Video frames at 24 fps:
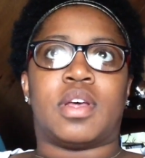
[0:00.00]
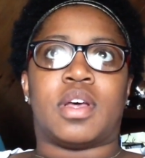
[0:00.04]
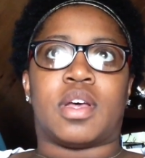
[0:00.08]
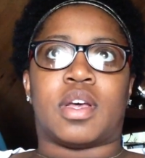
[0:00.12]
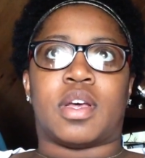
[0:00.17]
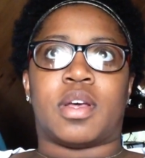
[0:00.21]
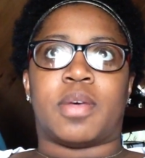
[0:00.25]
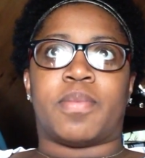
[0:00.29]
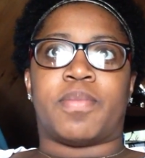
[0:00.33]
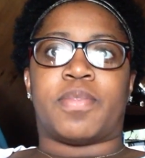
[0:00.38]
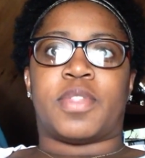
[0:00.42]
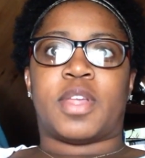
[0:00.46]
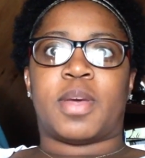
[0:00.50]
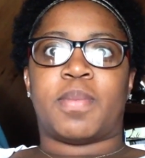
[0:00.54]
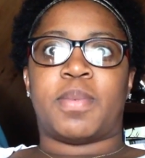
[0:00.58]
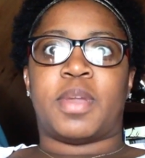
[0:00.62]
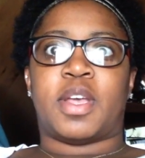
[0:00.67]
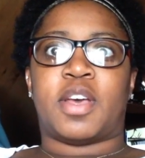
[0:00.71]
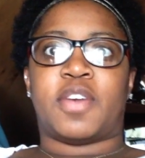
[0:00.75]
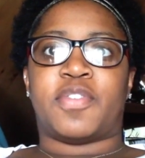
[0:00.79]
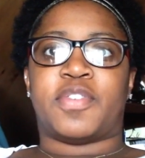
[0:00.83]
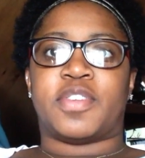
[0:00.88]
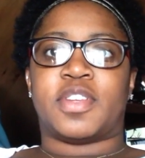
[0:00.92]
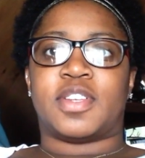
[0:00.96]

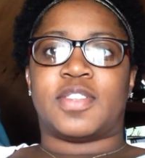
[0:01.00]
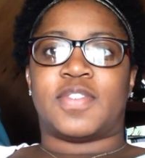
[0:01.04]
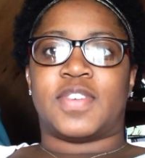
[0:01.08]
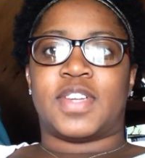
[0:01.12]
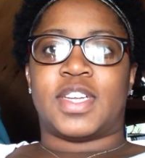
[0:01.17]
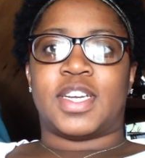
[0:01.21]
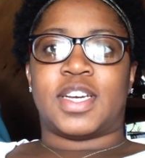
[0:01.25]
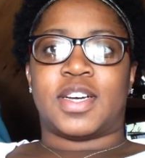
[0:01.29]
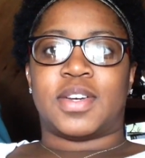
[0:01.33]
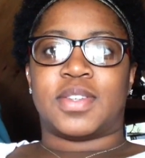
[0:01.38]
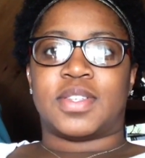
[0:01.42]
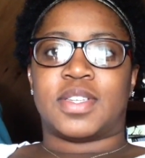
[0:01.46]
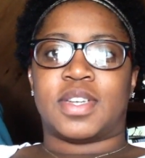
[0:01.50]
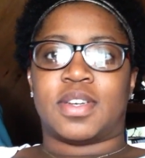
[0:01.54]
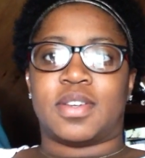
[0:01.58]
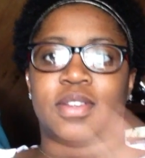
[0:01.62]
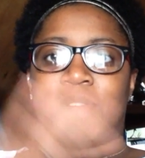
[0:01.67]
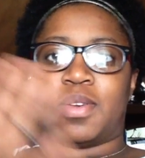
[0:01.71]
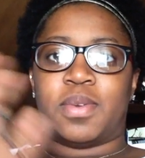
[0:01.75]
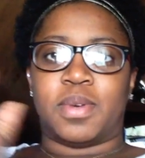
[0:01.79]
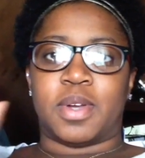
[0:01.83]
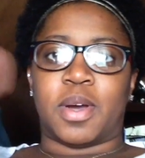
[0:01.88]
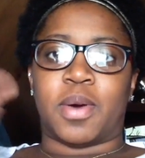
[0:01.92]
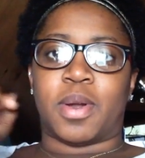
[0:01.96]
Thumbnail for this video, so
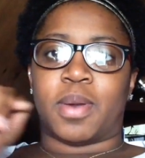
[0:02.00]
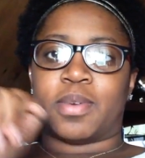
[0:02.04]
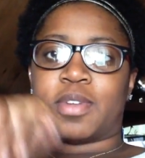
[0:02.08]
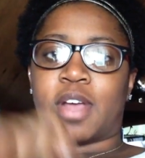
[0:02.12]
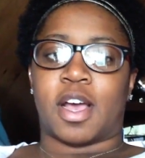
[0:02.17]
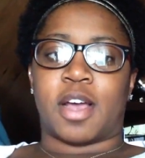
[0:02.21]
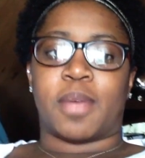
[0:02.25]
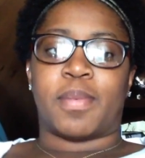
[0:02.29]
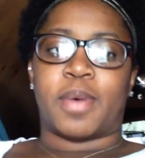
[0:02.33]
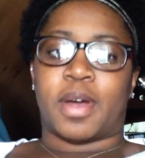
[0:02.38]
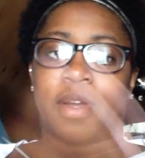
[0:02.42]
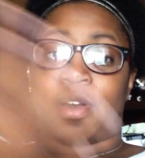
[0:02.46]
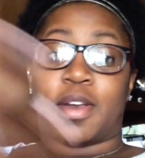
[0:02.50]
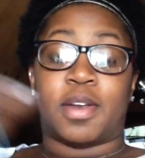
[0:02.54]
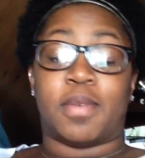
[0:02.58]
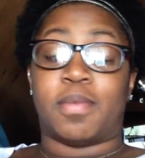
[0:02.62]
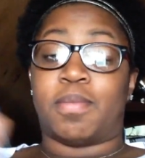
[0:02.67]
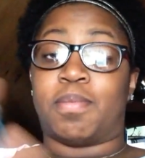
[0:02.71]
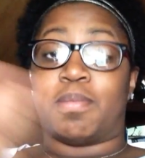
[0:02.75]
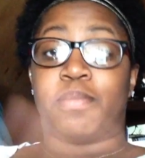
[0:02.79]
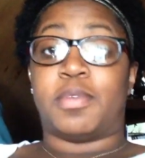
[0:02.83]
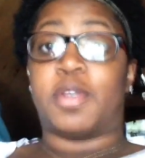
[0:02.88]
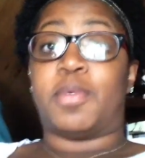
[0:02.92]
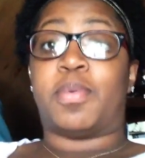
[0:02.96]
you know what I'm talking about,
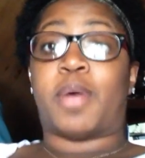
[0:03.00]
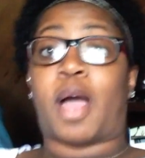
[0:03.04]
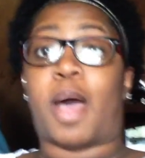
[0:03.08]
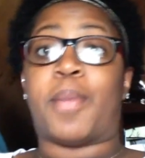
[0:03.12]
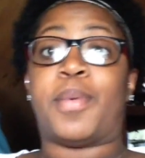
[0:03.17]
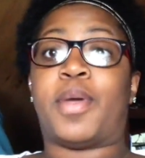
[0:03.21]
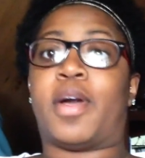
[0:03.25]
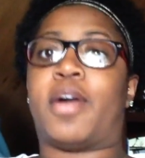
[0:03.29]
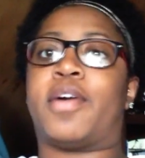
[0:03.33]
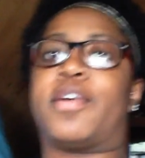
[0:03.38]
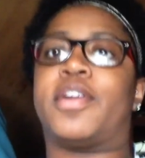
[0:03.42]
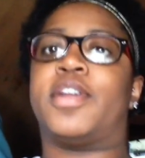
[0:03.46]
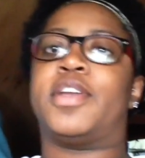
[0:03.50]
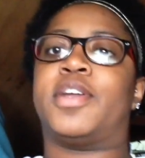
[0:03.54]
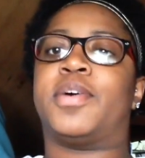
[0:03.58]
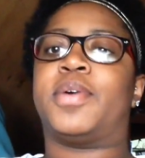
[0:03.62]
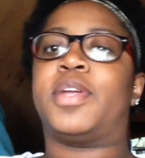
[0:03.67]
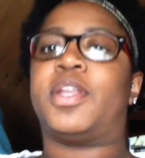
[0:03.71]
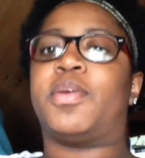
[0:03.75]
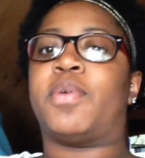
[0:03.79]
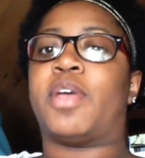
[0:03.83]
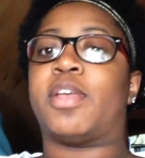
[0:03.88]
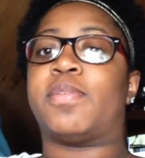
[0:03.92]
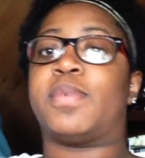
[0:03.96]
and you probably already know
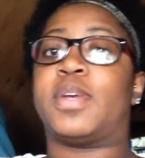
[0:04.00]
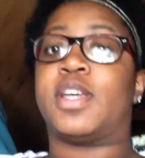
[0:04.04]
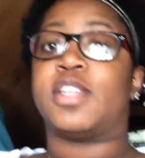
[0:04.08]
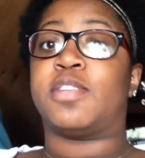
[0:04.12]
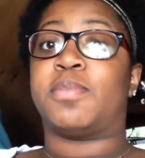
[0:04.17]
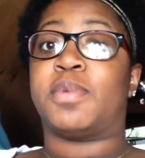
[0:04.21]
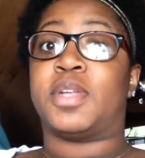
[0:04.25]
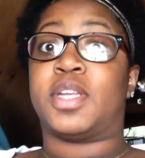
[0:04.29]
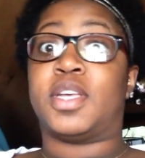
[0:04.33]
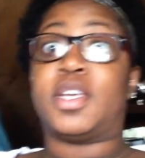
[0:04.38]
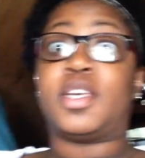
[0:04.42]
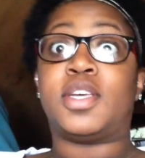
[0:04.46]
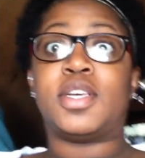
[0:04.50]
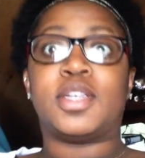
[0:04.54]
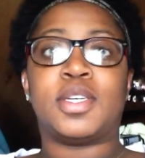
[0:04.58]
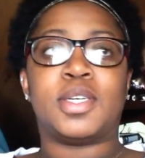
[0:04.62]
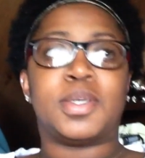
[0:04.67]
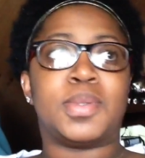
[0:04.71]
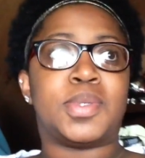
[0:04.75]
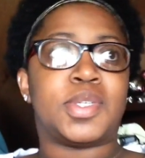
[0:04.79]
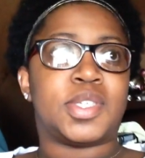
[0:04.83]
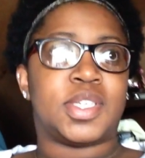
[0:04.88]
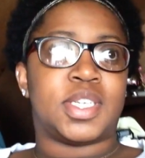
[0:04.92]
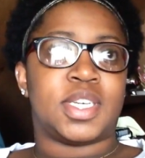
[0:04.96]
anyways, because it's been a
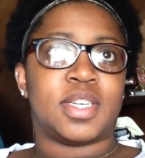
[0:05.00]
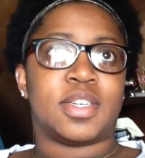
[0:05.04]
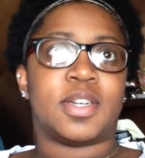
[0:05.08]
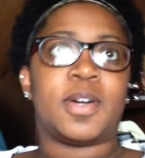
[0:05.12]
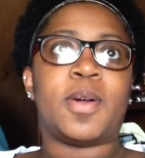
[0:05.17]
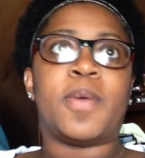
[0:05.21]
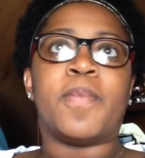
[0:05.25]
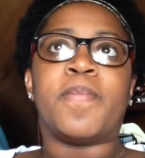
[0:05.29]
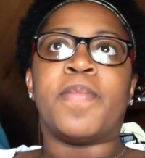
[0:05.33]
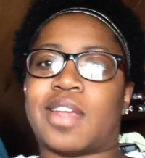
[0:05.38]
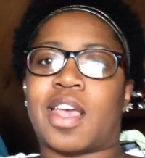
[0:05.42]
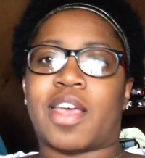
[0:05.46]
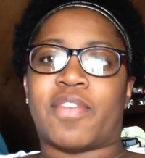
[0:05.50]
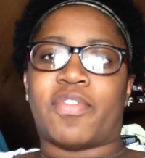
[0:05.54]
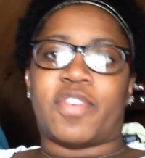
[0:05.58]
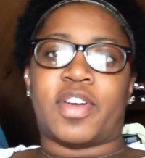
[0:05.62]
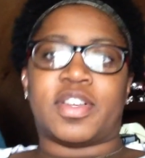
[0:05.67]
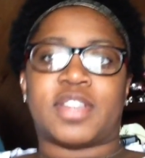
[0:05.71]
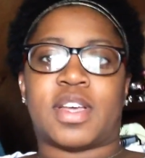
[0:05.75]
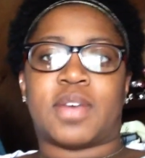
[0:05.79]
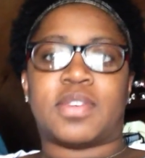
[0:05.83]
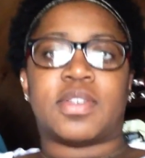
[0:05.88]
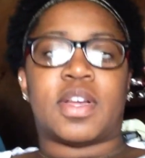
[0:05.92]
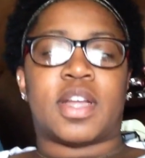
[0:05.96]
huge deal. At
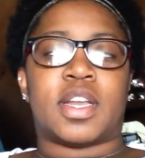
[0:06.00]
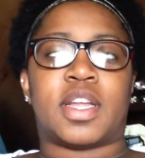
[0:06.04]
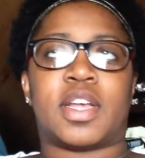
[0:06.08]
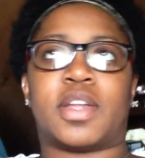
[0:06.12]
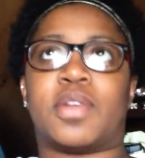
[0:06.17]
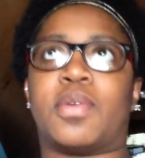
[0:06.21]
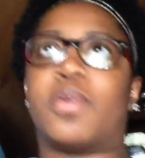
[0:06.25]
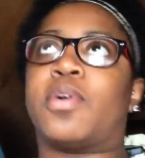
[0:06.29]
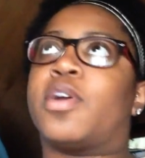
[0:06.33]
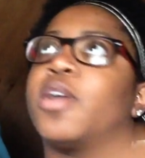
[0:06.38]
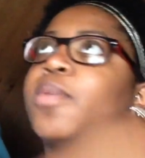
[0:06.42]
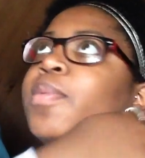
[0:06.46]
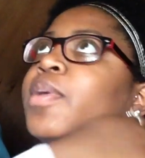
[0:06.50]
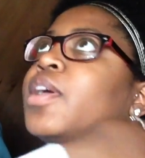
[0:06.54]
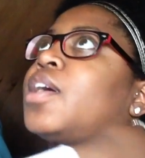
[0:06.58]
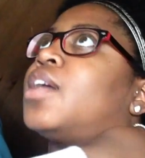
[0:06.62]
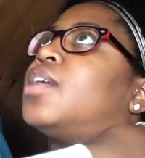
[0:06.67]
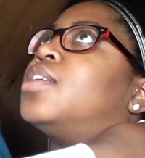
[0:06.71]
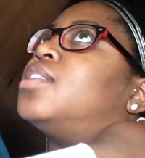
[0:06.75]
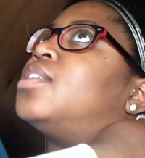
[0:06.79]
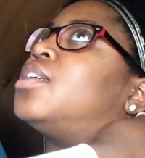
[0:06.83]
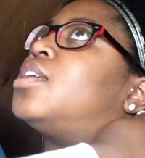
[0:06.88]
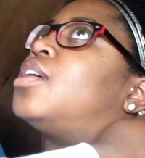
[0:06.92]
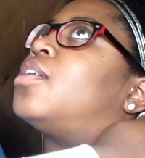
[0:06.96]
first I was trying to ignore it
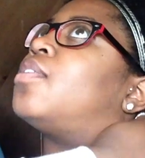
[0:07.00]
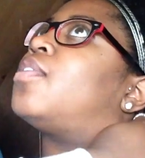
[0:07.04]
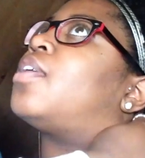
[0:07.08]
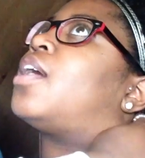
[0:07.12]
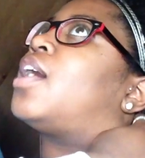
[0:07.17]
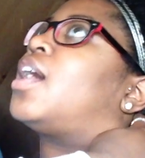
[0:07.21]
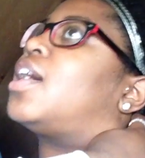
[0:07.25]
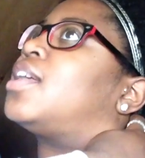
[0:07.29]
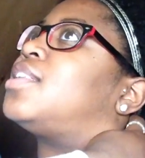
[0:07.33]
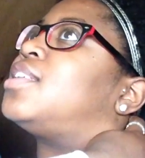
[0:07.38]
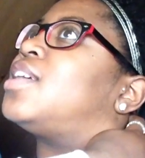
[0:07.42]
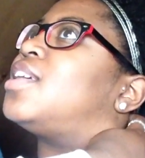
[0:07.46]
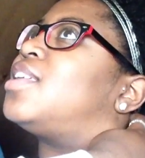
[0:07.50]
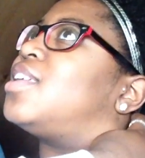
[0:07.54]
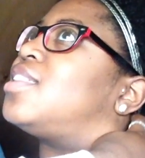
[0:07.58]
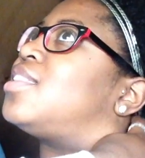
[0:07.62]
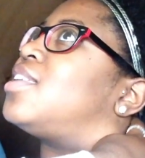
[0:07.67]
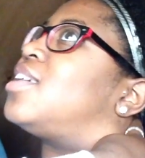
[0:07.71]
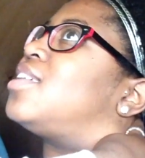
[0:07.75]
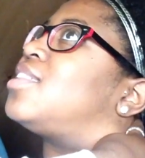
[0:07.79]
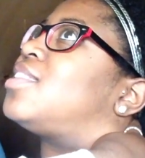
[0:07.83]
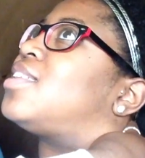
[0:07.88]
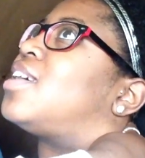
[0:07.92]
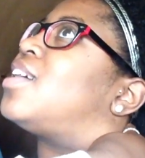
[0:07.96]
because, you know, I tend to
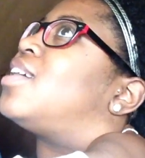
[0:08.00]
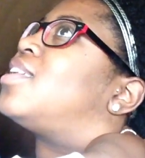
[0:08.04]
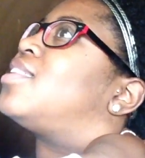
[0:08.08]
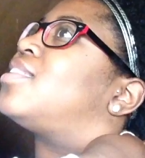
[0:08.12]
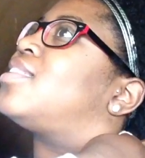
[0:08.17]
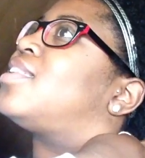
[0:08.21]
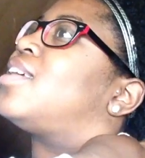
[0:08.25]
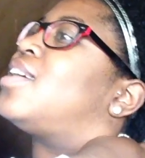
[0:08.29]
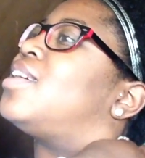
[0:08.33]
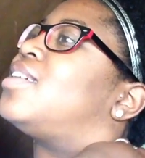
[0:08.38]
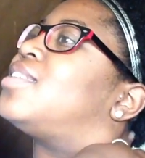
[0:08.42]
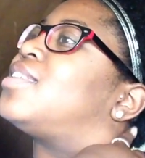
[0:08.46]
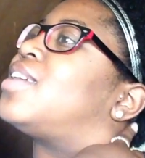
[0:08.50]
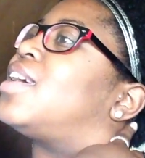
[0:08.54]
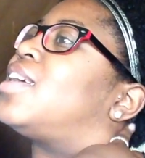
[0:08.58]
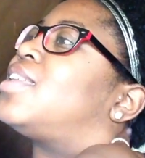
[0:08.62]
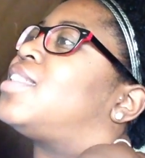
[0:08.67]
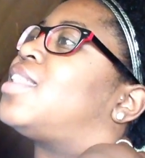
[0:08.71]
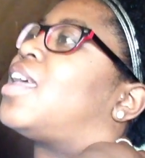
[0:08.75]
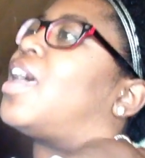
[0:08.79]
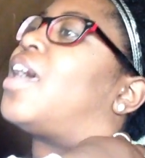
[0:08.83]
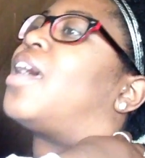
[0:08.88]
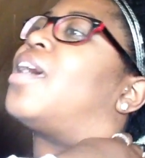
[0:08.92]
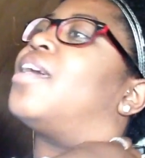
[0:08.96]
think that things
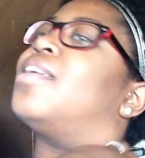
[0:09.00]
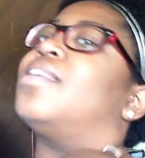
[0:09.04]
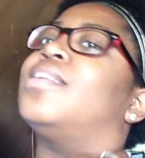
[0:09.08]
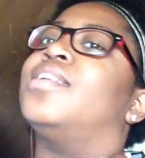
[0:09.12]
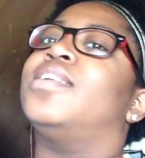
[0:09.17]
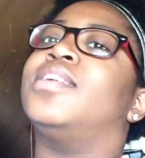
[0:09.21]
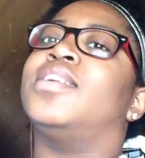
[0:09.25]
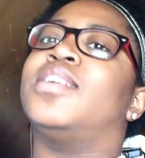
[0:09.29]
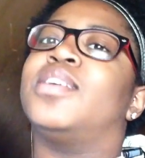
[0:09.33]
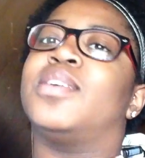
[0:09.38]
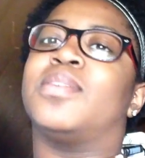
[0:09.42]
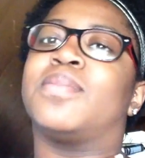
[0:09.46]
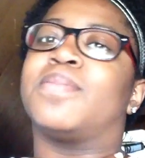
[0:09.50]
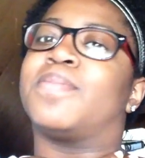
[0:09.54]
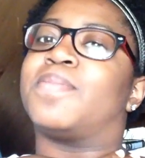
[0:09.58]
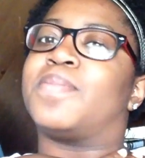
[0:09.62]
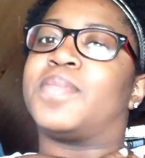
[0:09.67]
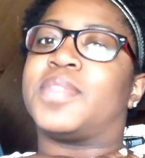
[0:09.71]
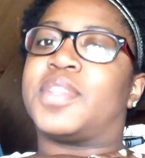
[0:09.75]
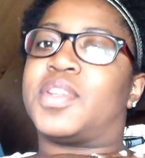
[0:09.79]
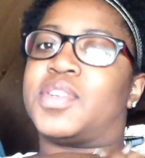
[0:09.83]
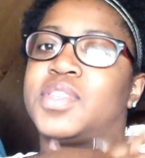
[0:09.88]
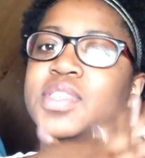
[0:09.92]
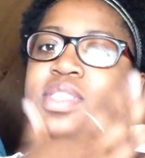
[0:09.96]
like that,
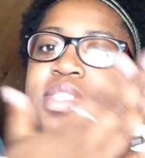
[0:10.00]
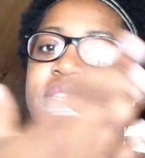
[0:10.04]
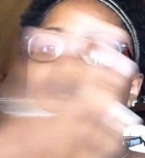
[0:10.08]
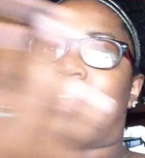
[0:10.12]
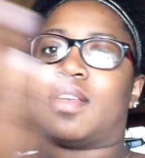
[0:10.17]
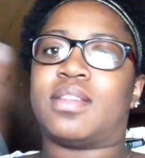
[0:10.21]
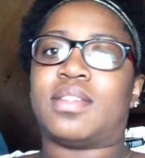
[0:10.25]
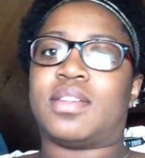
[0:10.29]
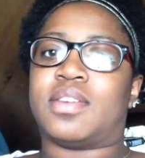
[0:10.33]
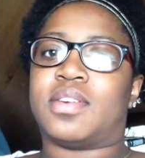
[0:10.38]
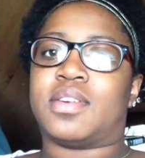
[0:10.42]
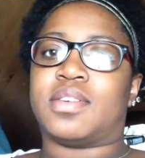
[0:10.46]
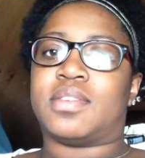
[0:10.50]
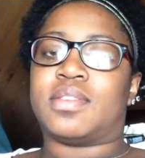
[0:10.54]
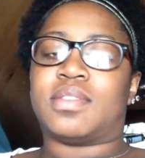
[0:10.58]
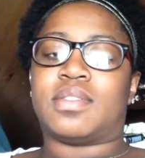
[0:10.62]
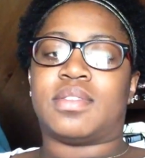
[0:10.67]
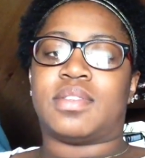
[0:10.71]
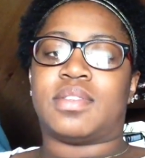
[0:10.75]
they're